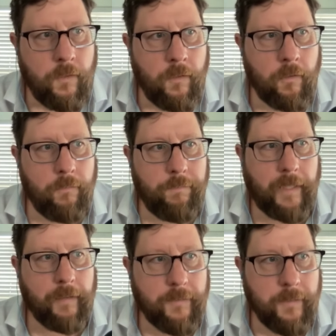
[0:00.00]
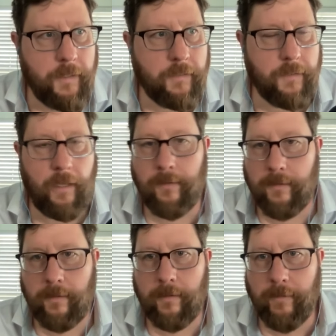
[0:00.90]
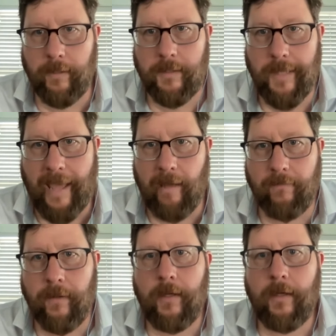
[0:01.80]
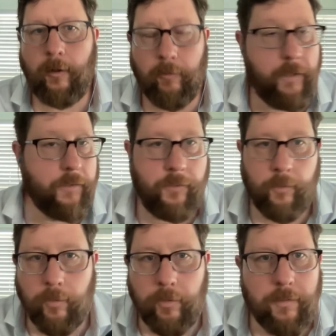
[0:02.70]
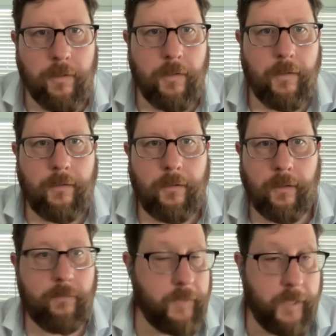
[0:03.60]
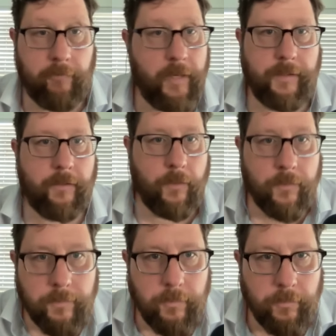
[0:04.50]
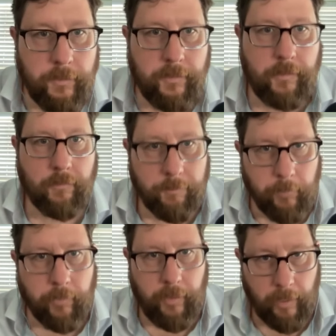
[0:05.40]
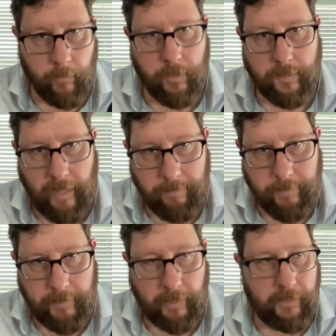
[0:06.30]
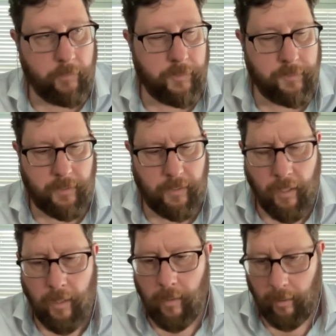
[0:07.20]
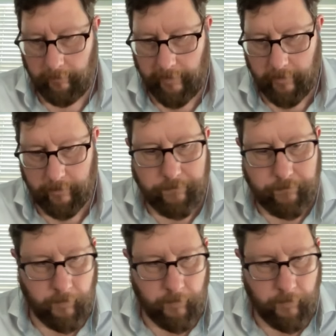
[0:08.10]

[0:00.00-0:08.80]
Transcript: you know, Palestinians and others in the region have greater tools to kind of narrate their own stories, to report on what is happening. I think we see greater